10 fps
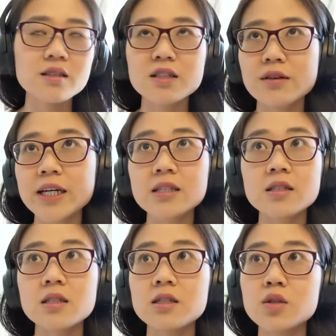
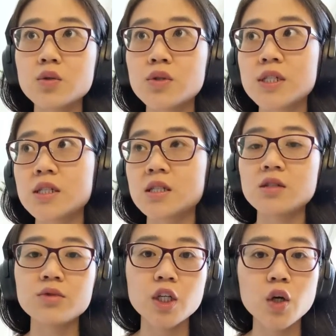director uses
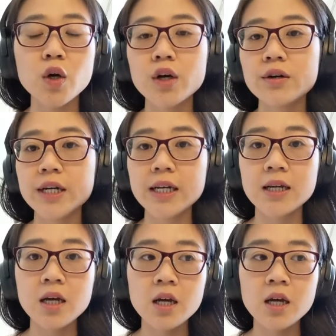the recurring